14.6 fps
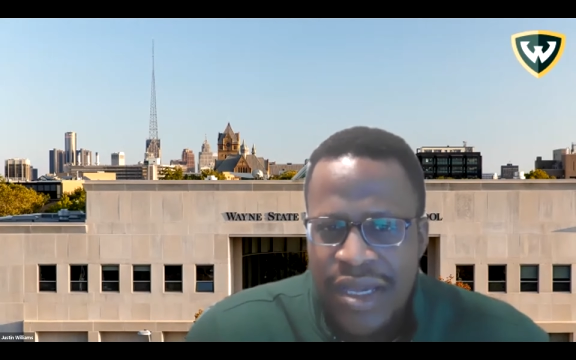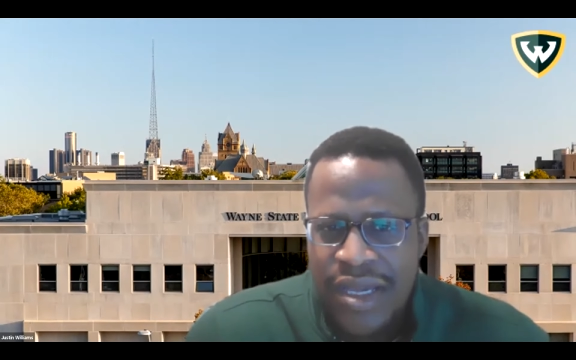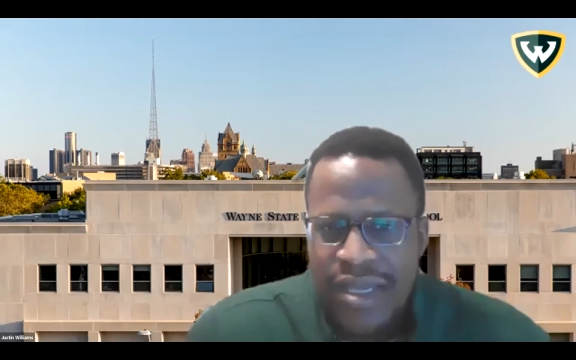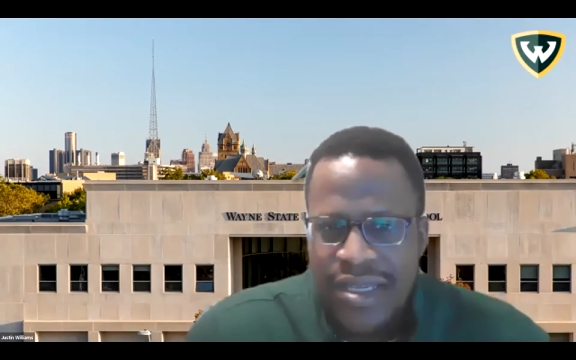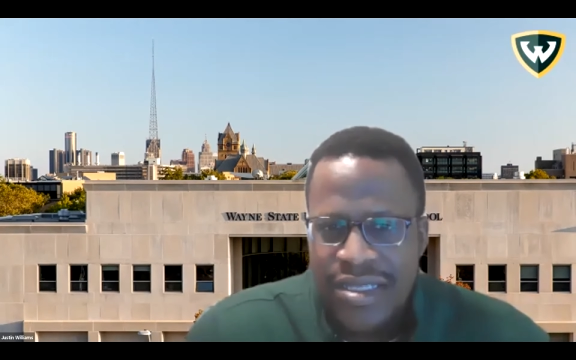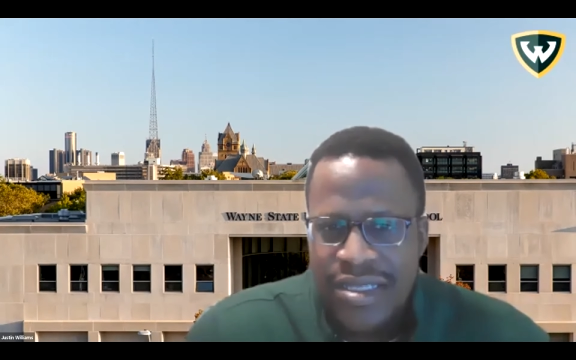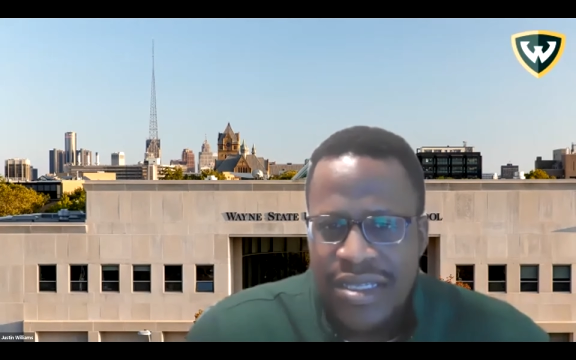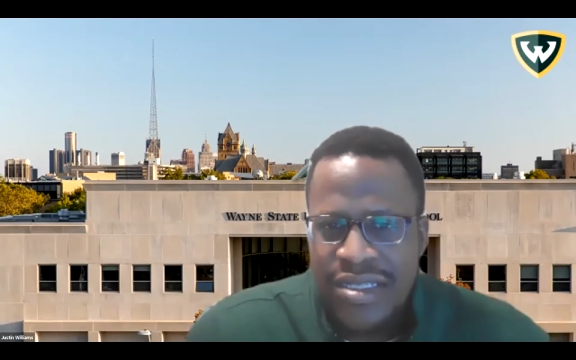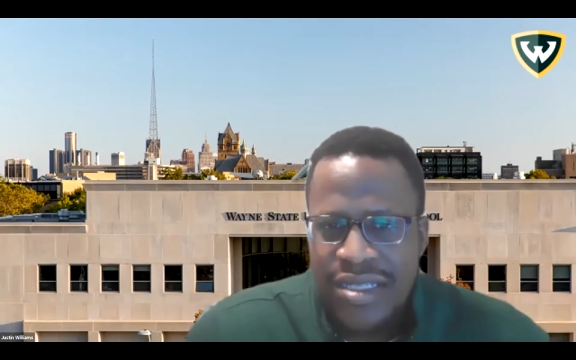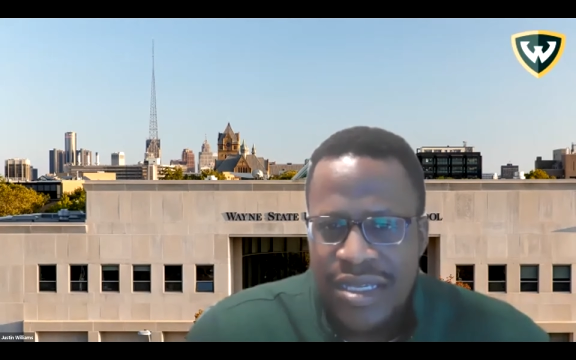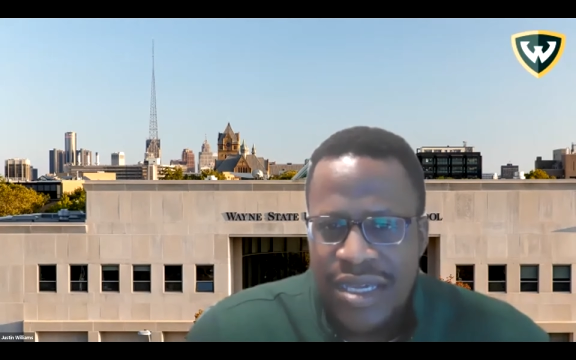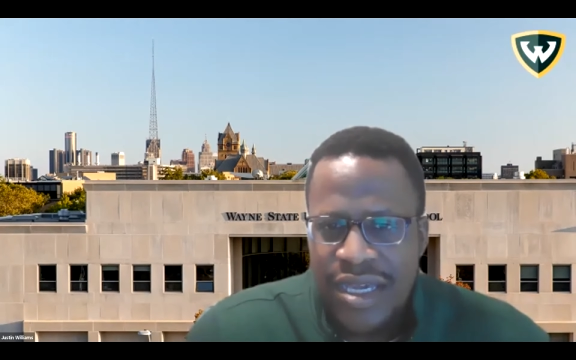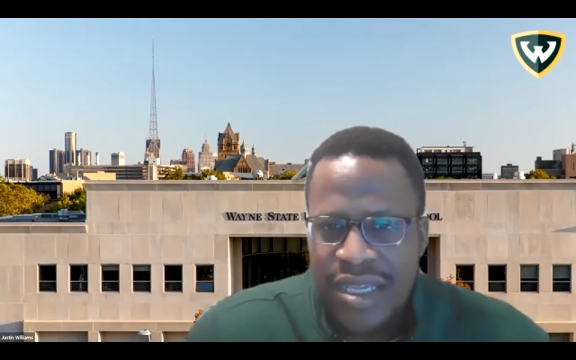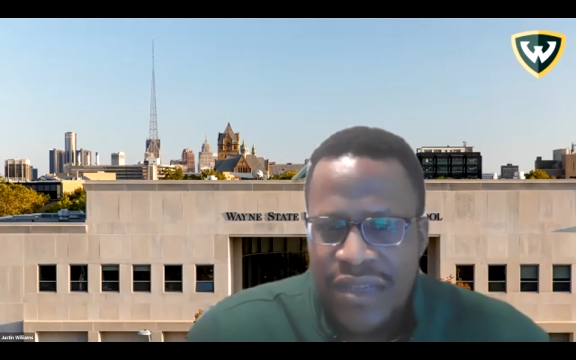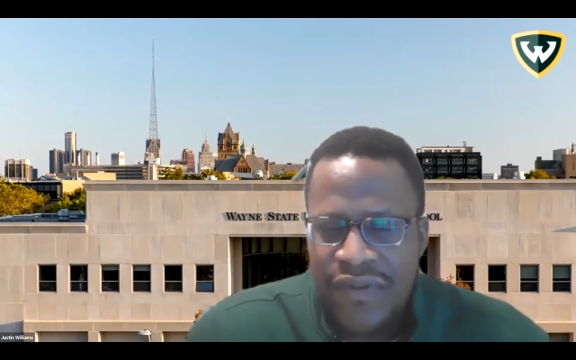Is this the
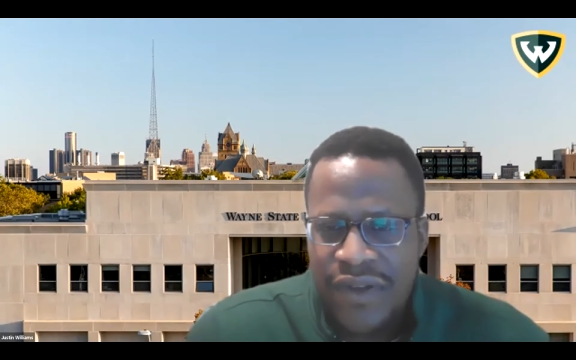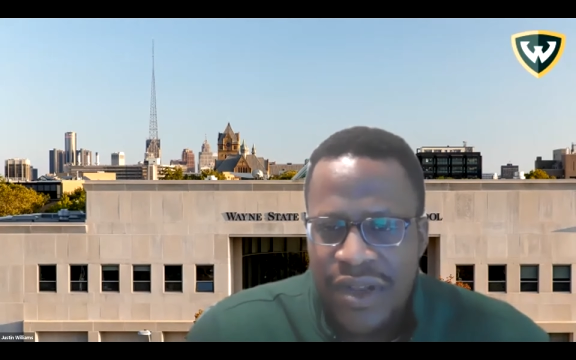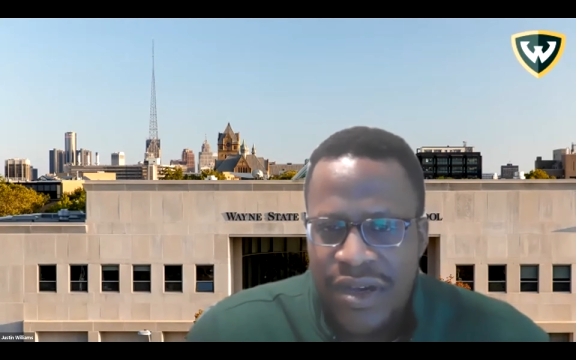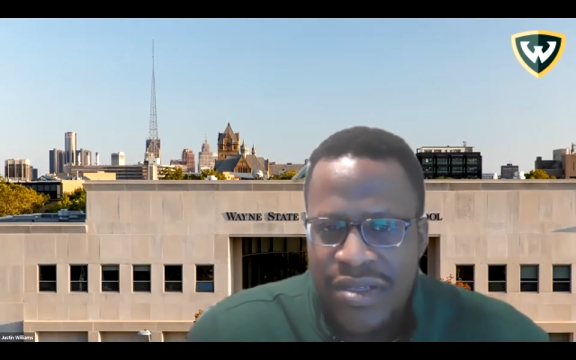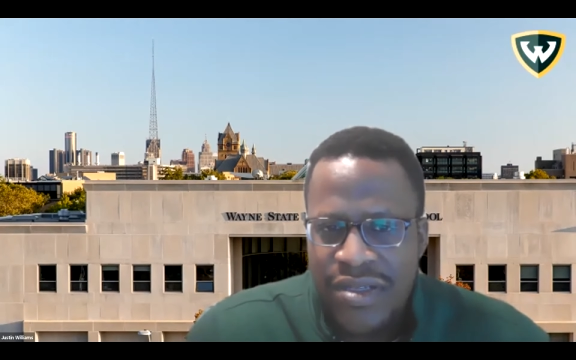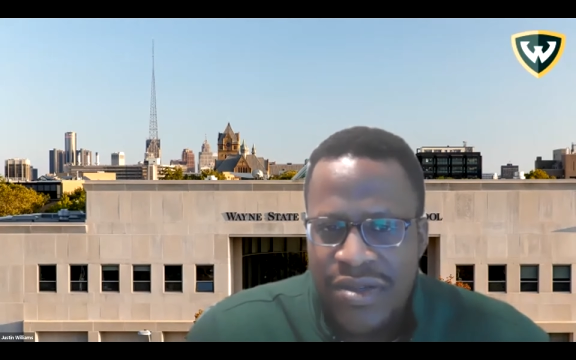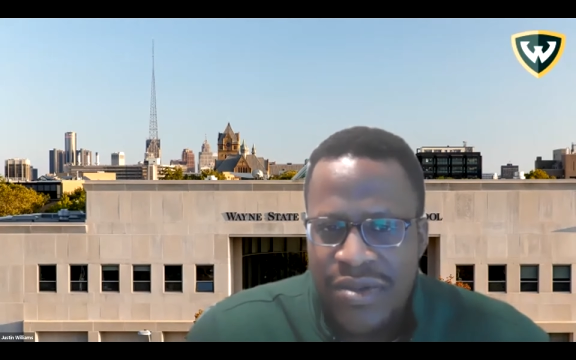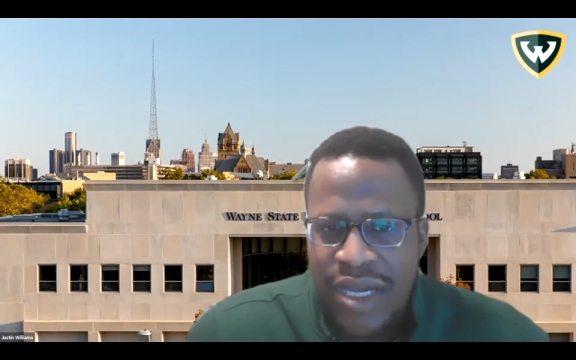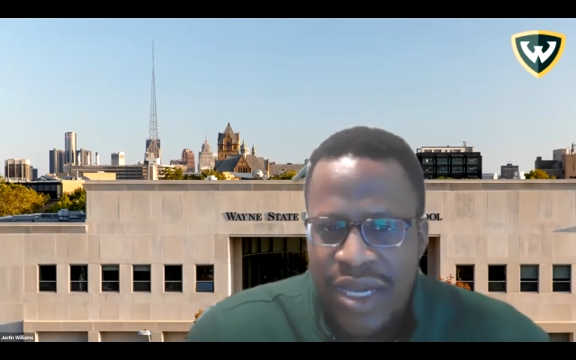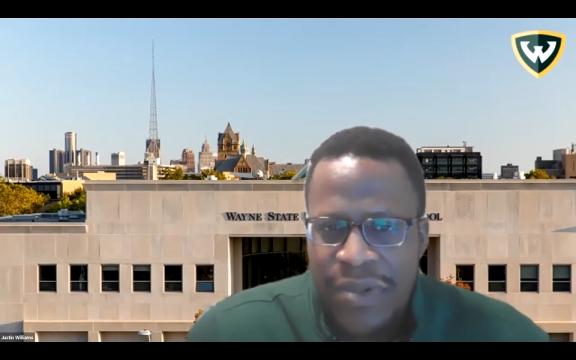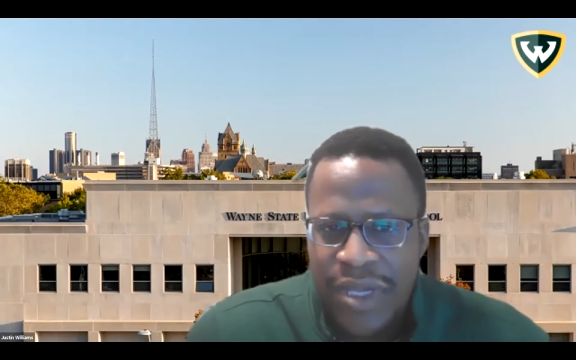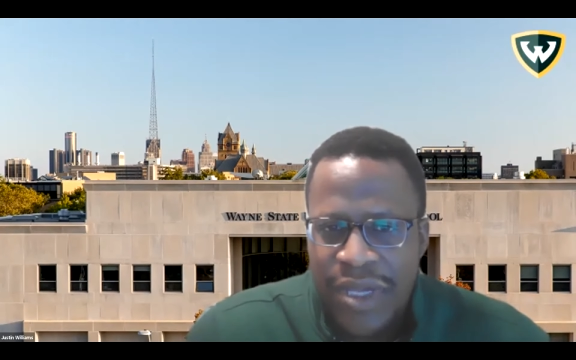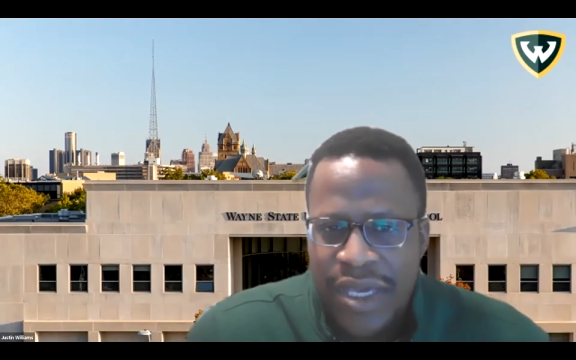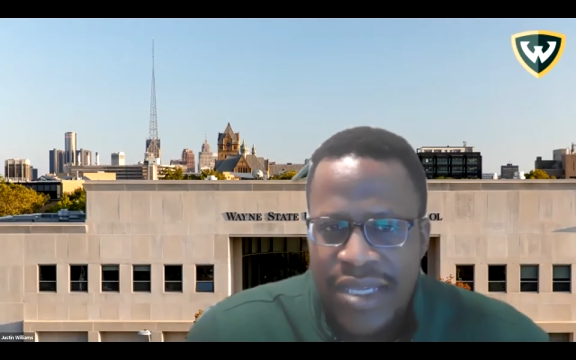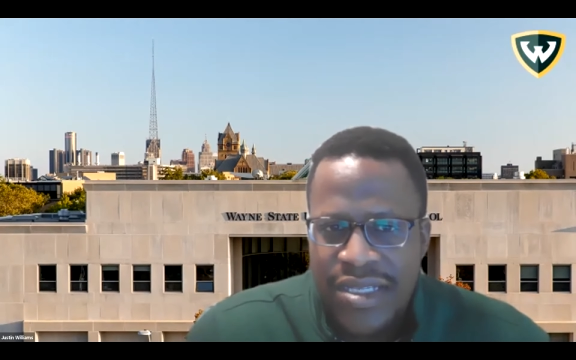case for law school
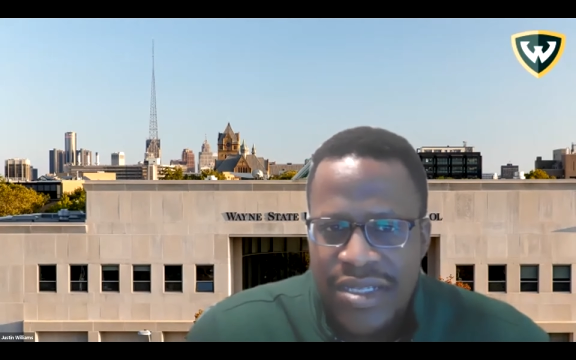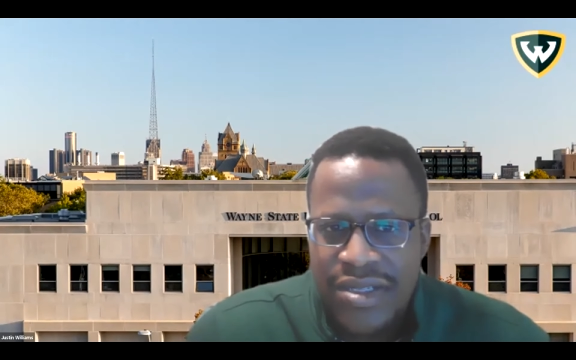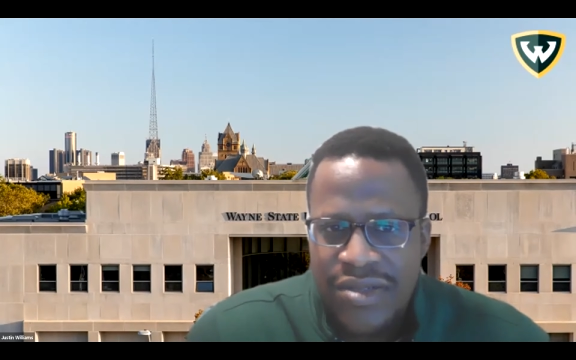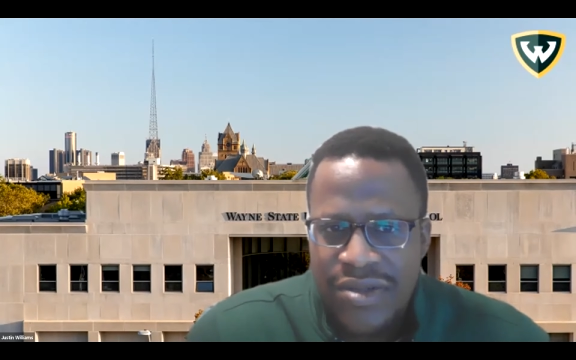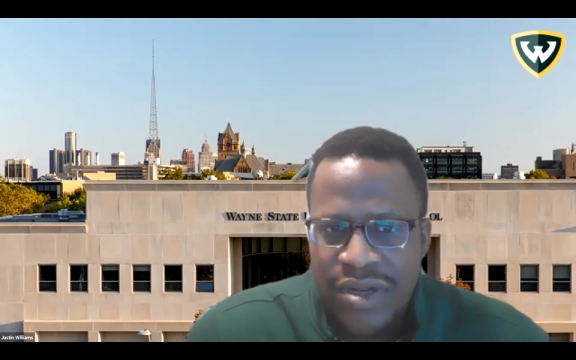application,